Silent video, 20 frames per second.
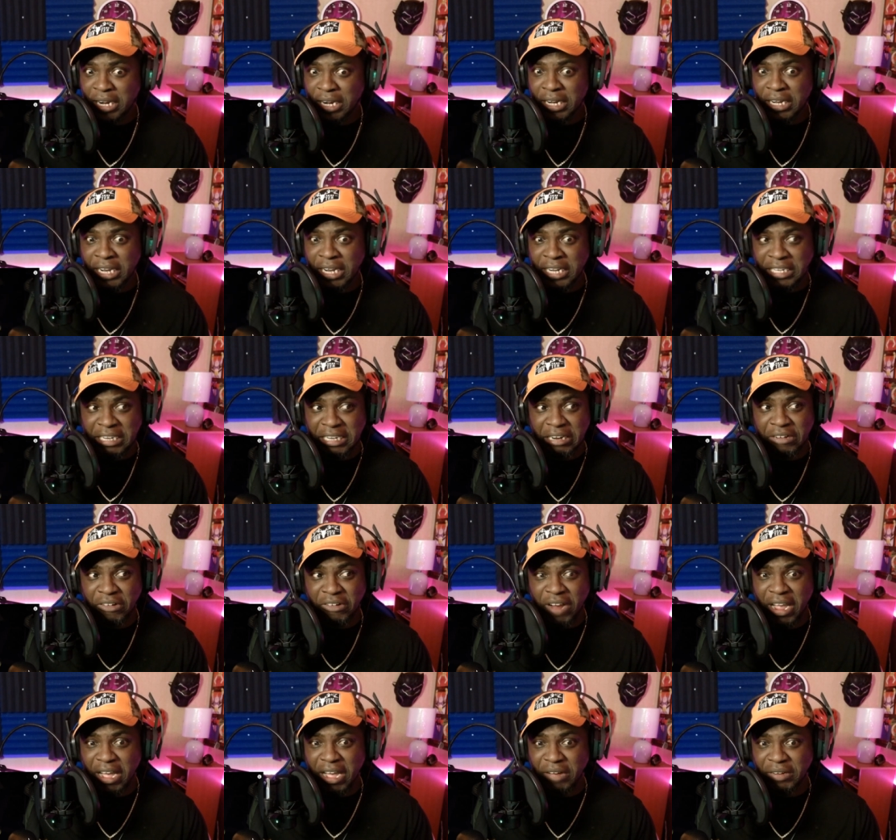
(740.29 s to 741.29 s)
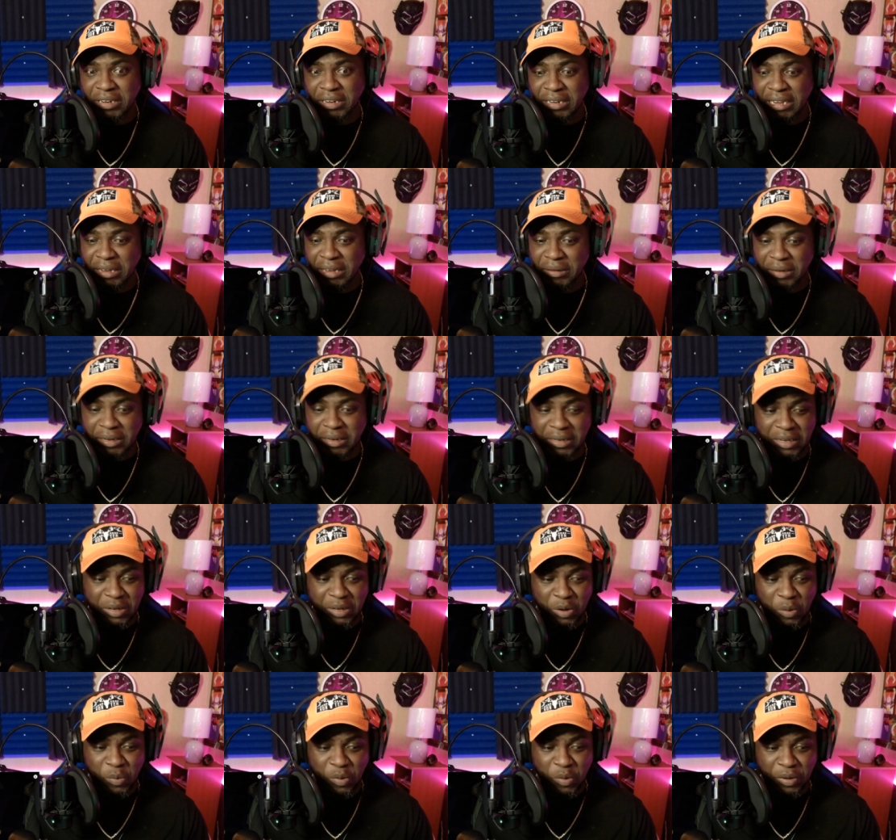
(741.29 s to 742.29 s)
Look at the crowd. They like look look at
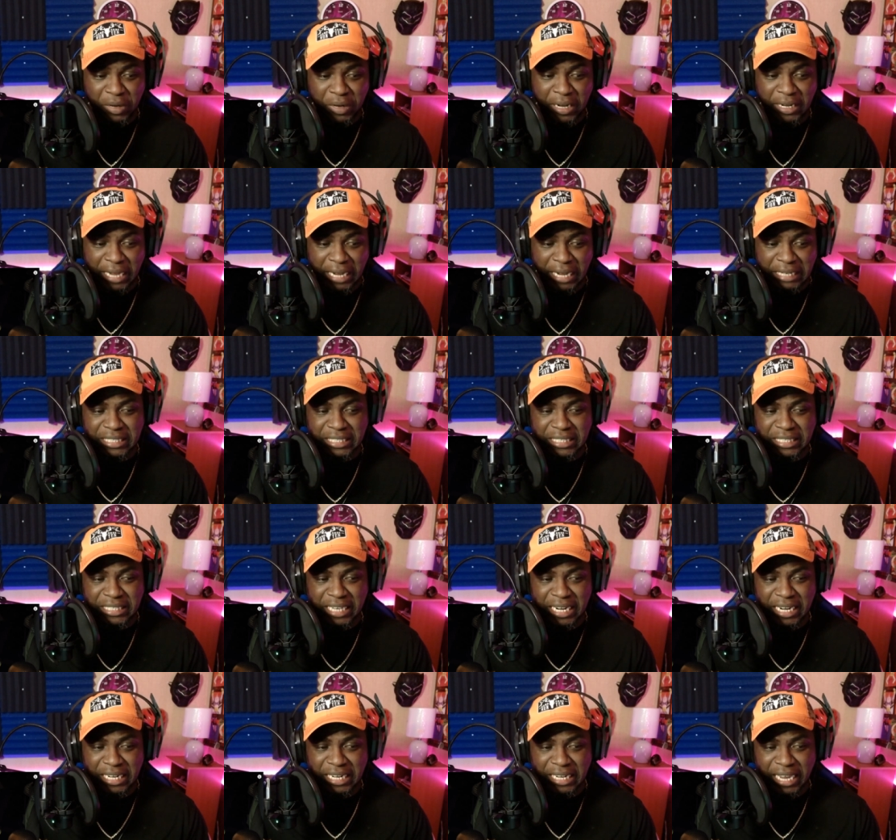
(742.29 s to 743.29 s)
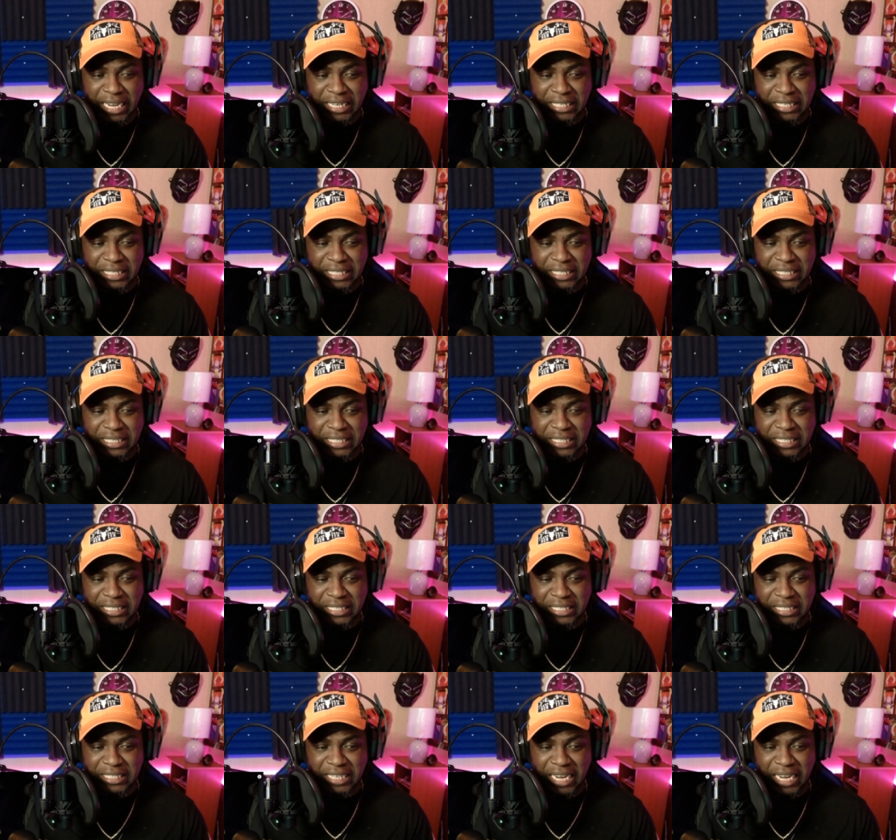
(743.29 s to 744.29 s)
old boy. They like they like
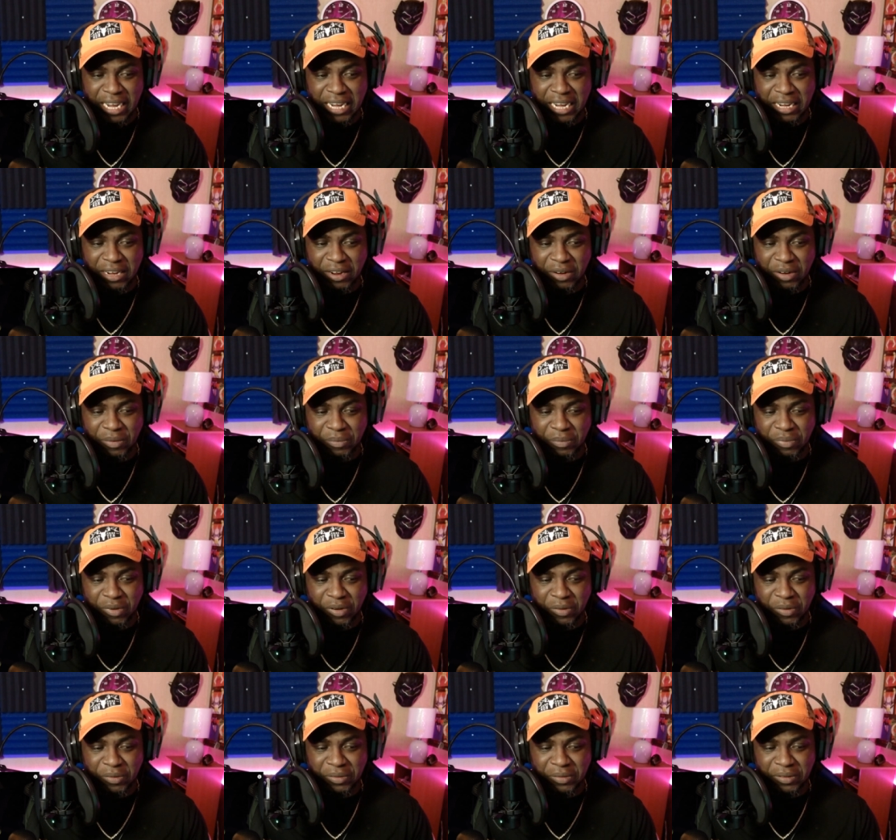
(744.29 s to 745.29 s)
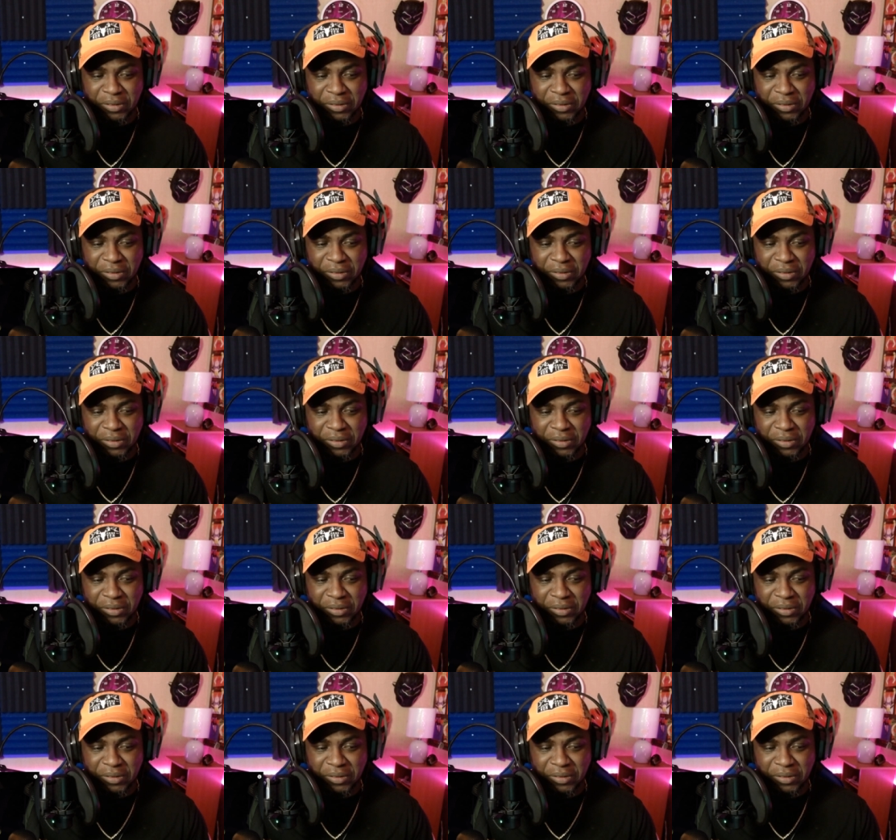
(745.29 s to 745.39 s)
damn, bro.